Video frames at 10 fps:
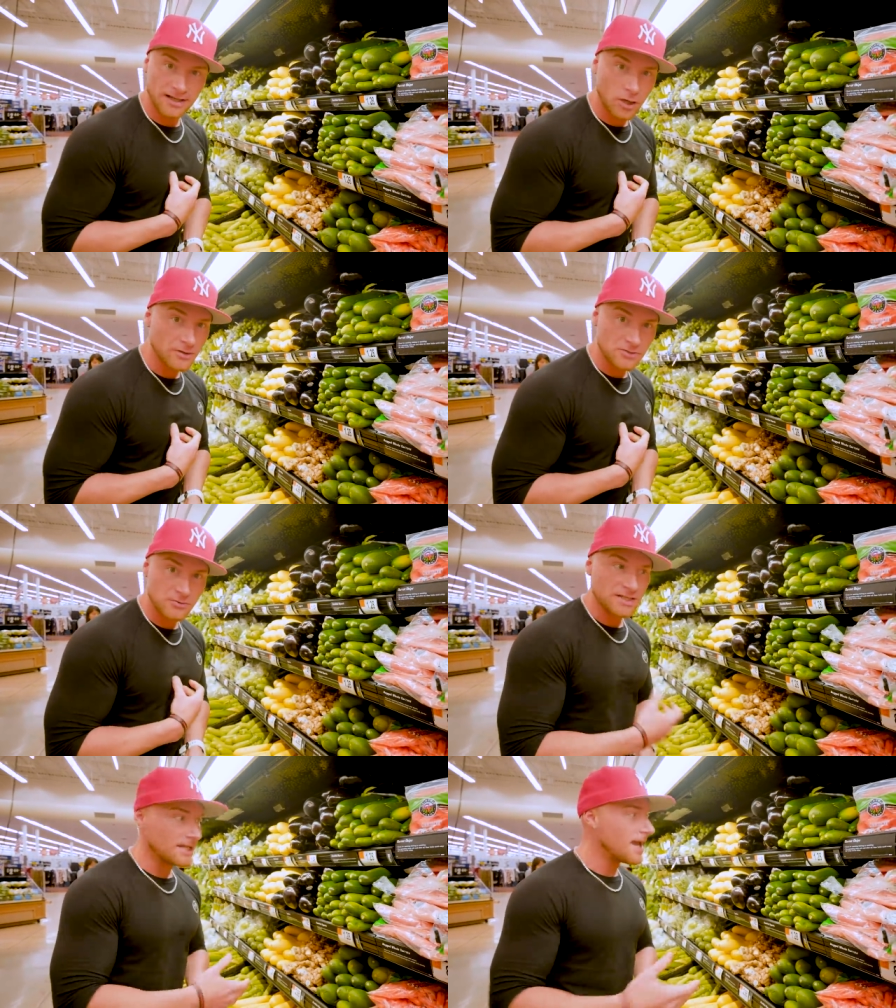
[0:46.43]
Like I'll eat
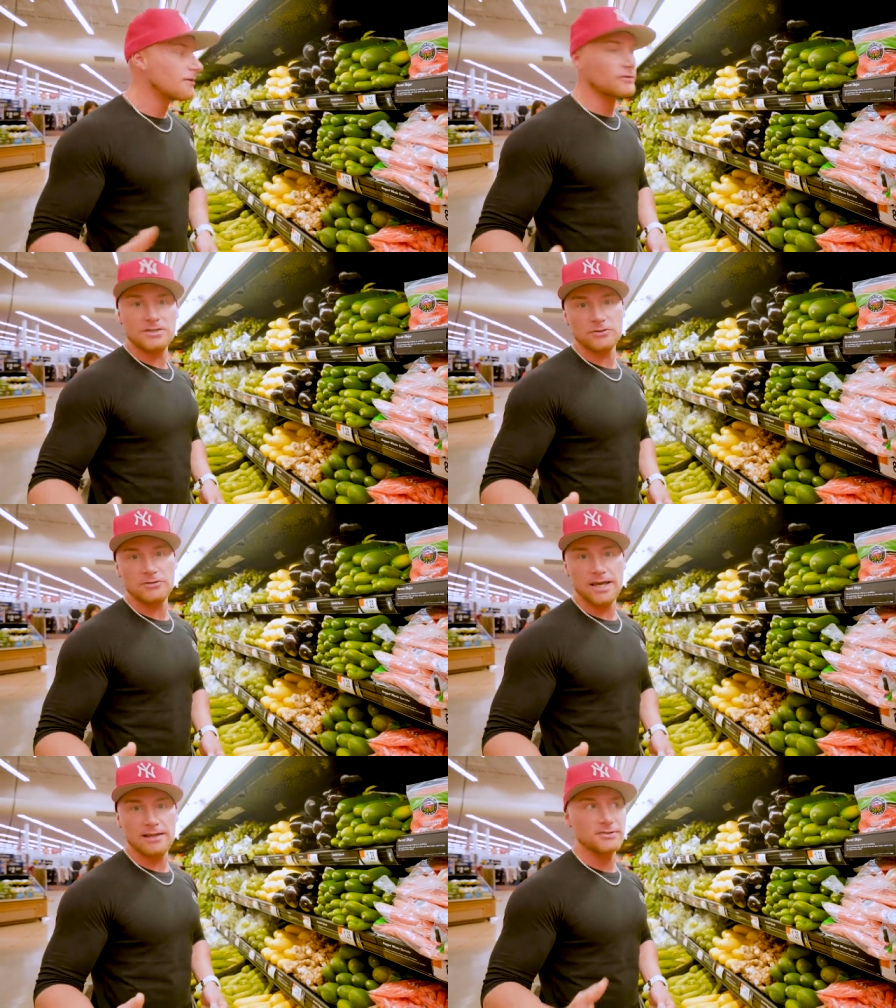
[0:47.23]
zucchini every single
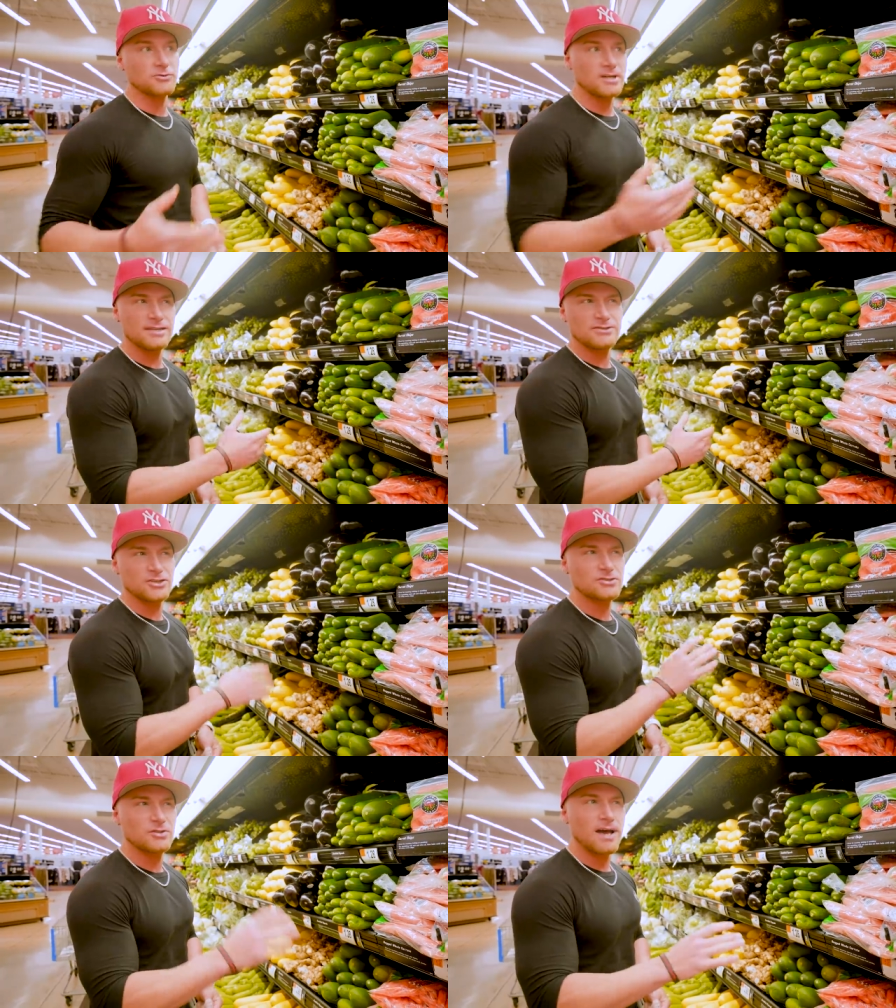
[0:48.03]
day. Like zucchini's
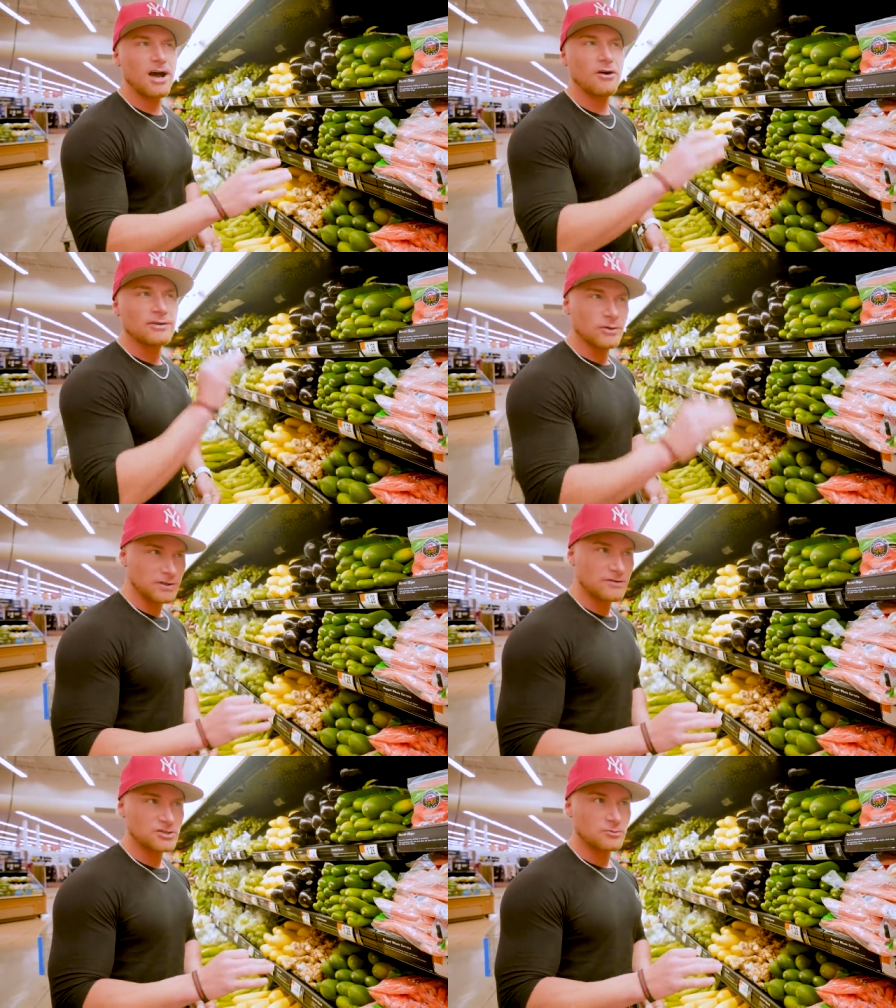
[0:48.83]
just about the
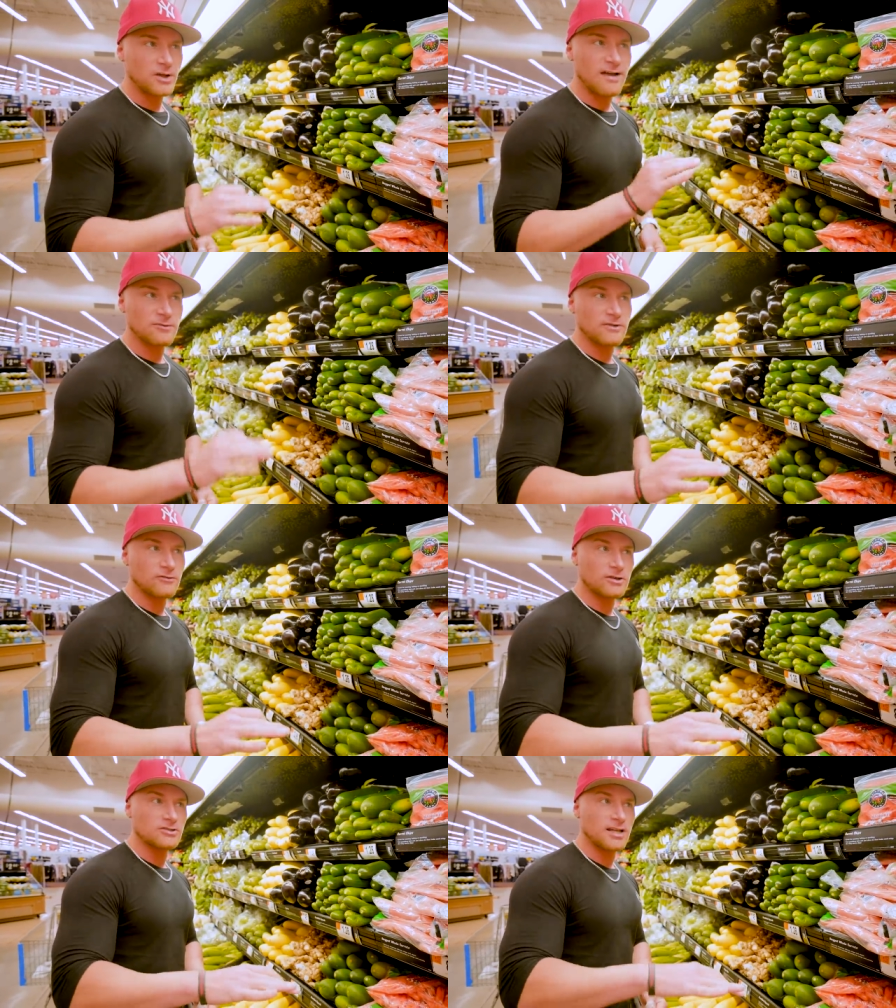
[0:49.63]
only vegetable I have in my
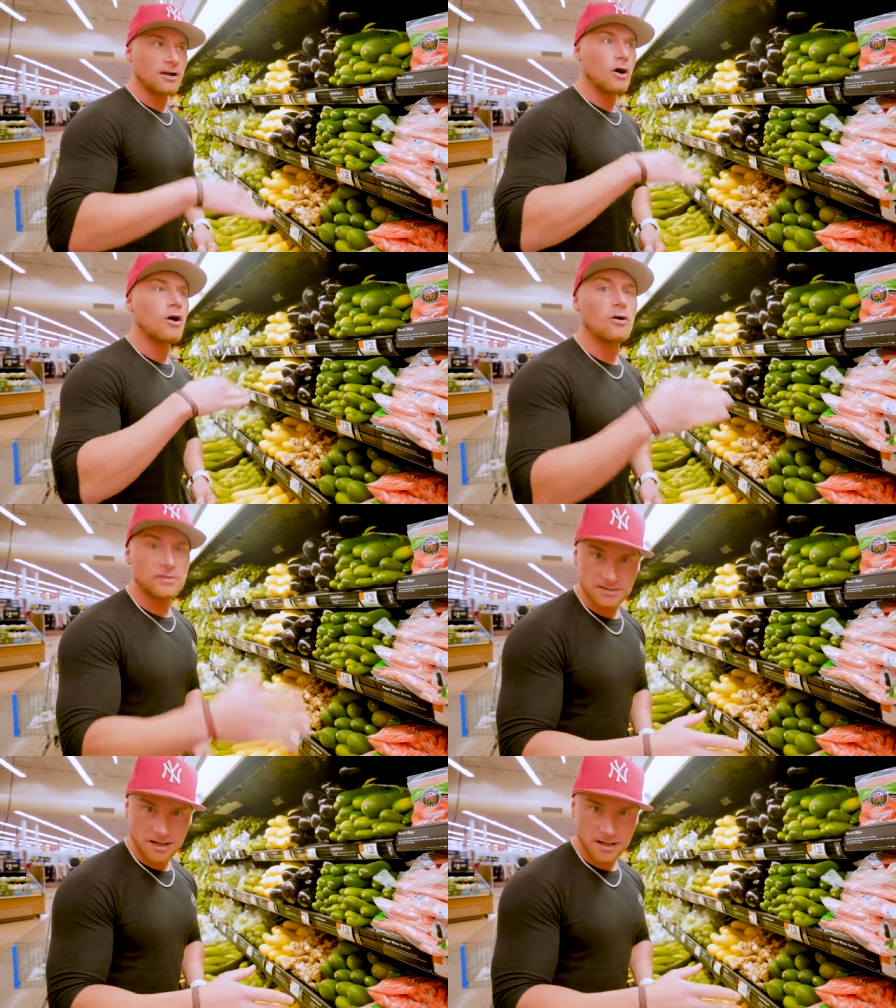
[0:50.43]
fridge like all all
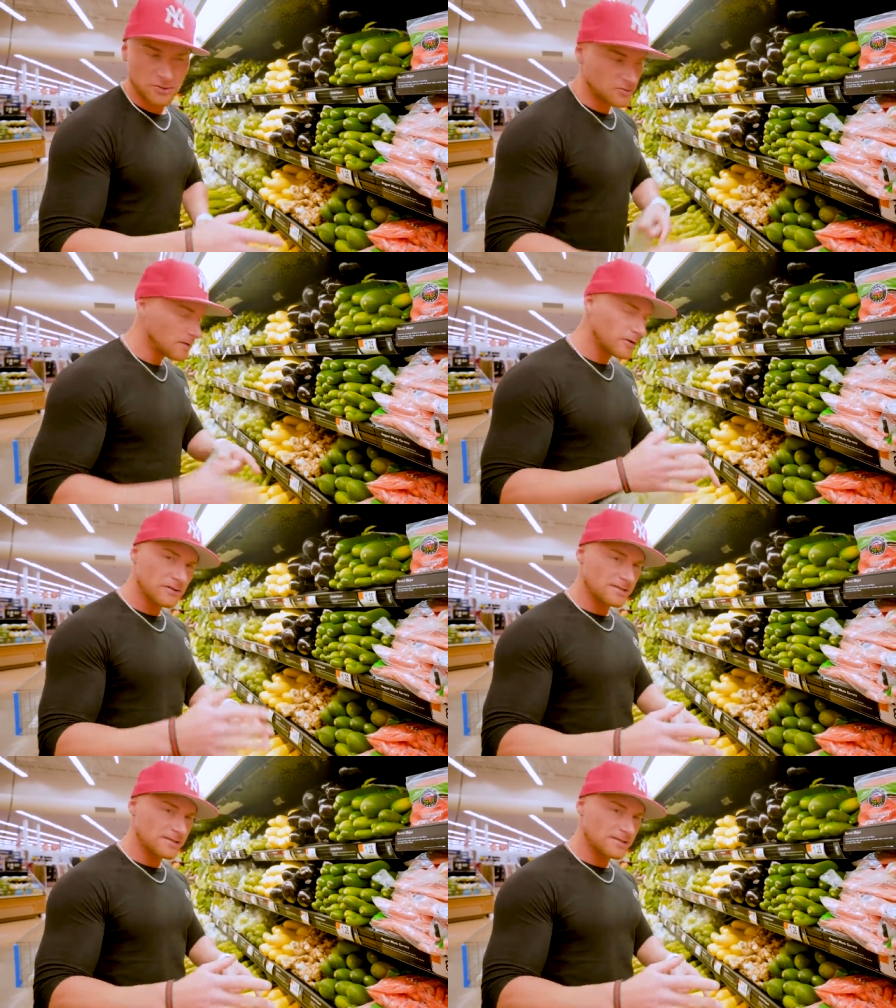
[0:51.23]
the time. I'll swap other